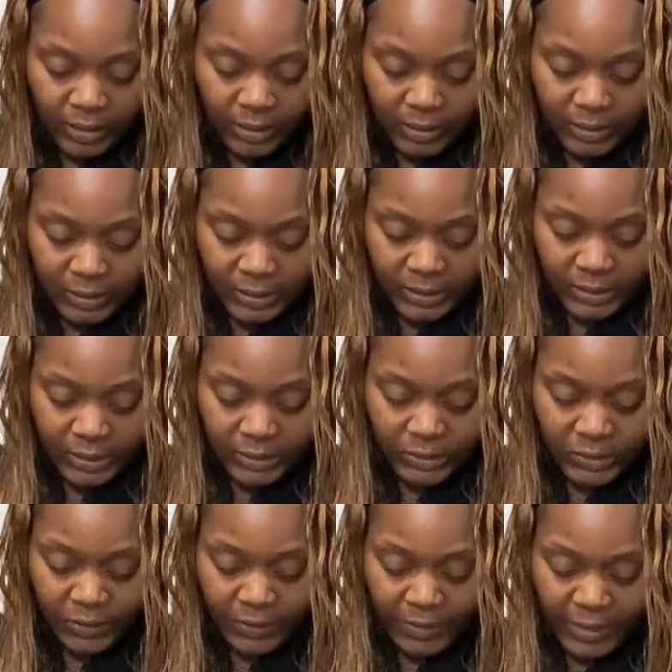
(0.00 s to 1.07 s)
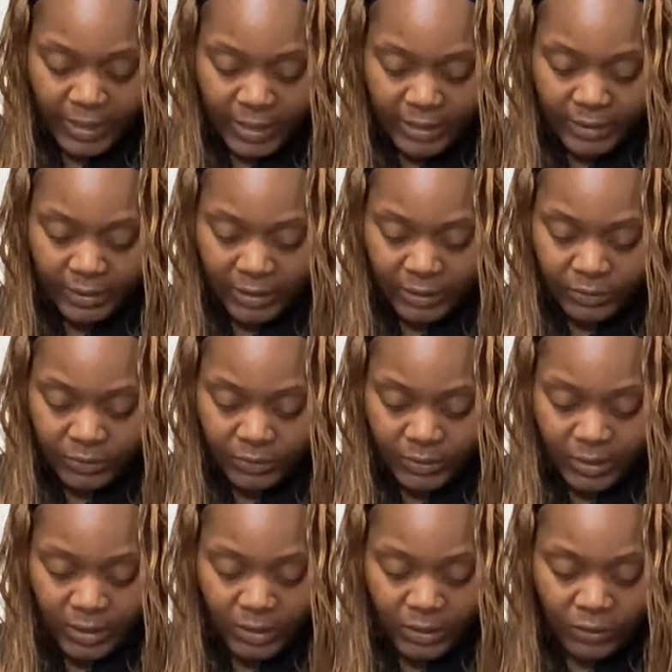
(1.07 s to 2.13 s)
And it says, Dear God and angels,
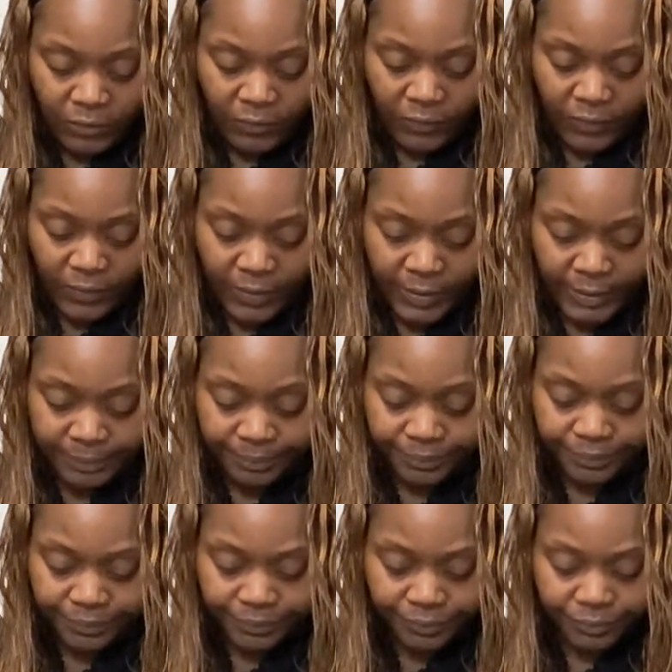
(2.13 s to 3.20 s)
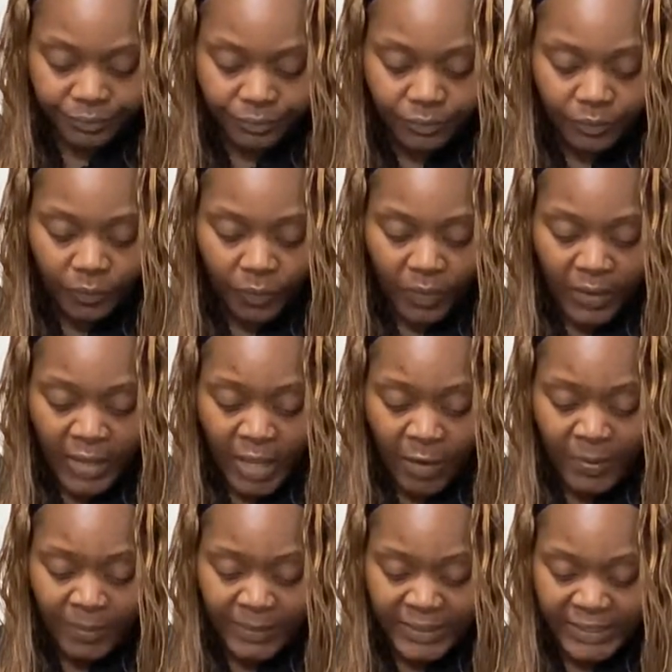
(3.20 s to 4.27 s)
thank you for
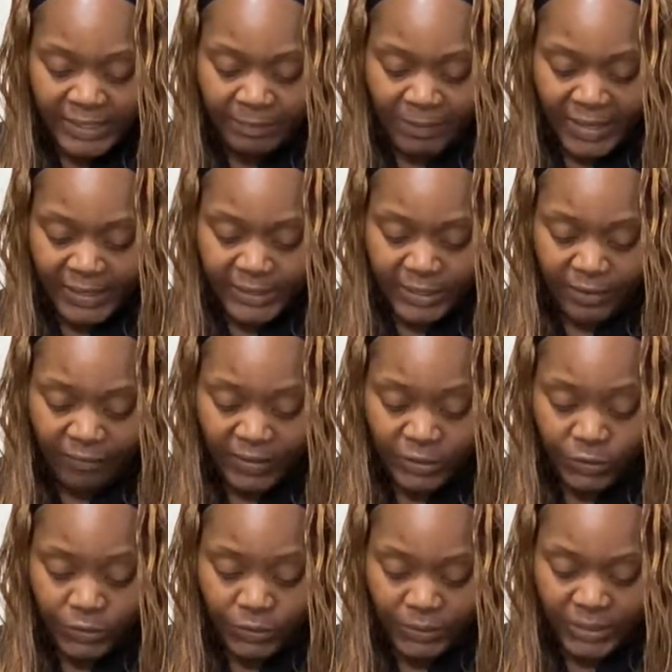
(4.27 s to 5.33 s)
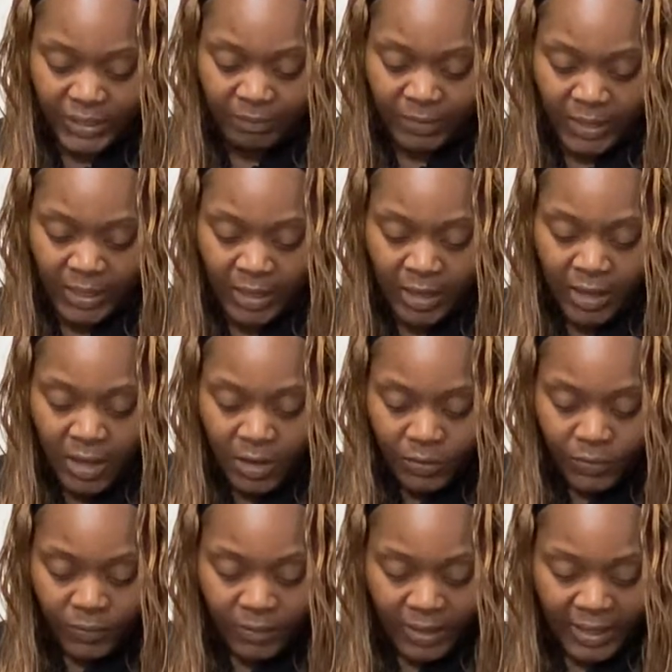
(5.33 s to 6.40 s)
helping me see myself as you see me
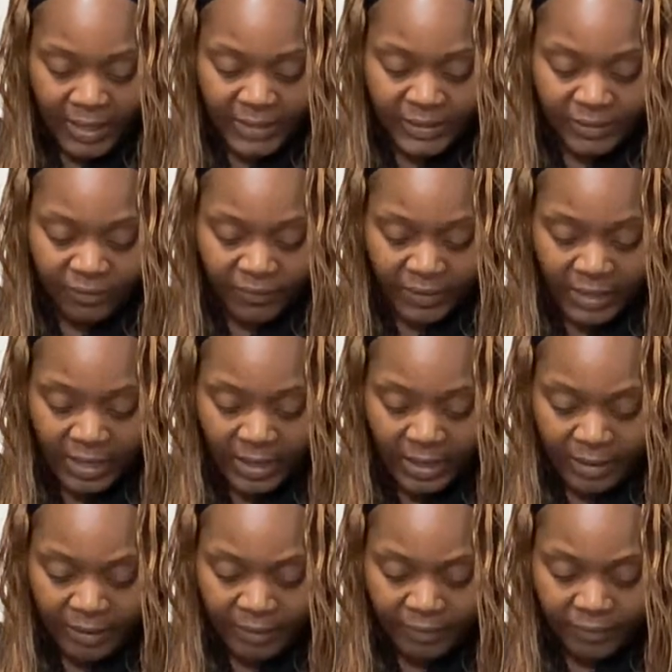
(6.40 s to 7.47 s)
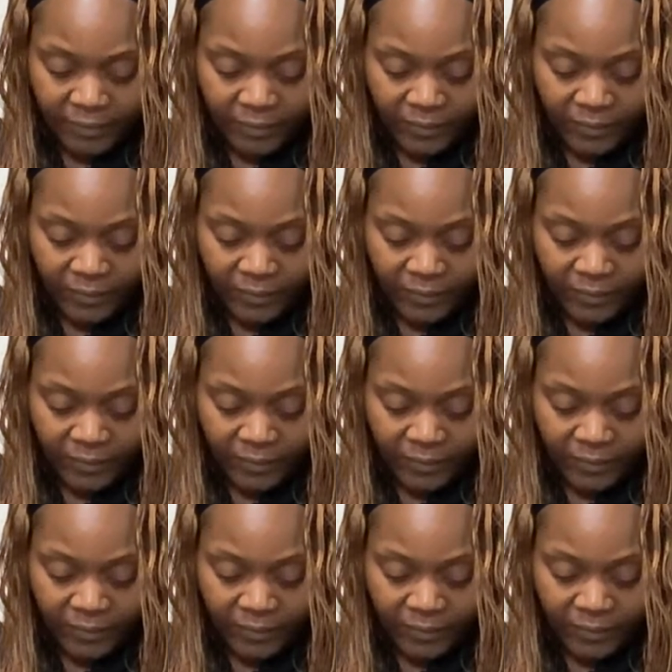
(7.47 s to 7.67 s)
through the eyes of love.